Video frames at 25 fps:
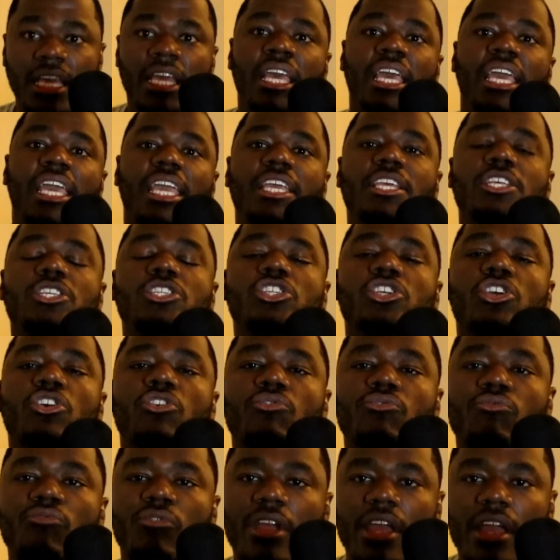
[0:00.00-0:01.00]
his
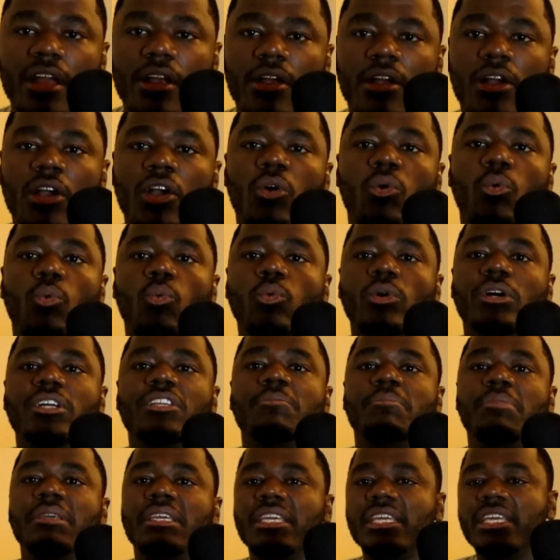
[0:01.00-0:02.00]
career would
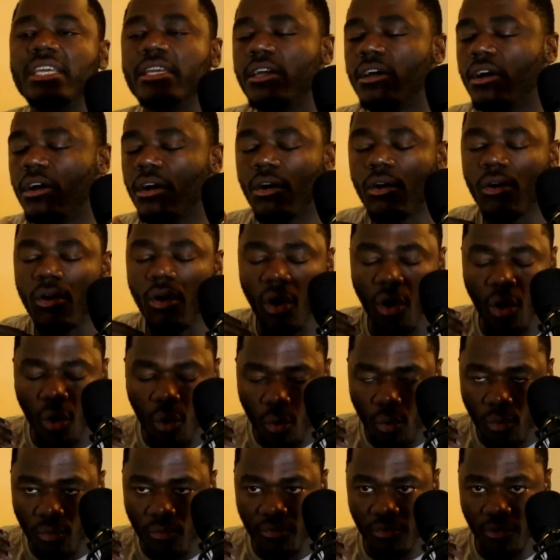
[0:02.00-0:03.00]
be
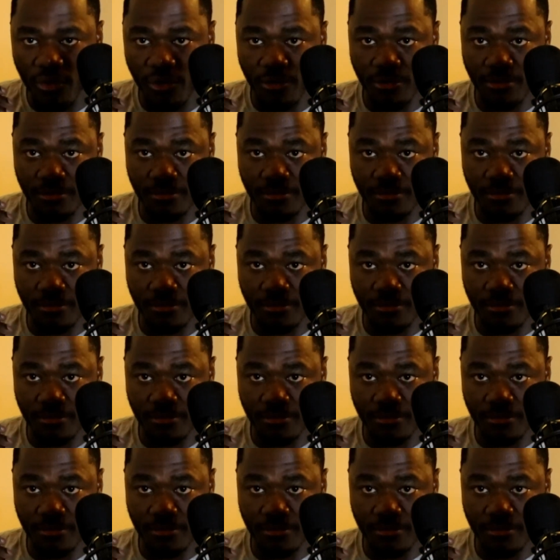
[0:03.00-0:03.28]
over.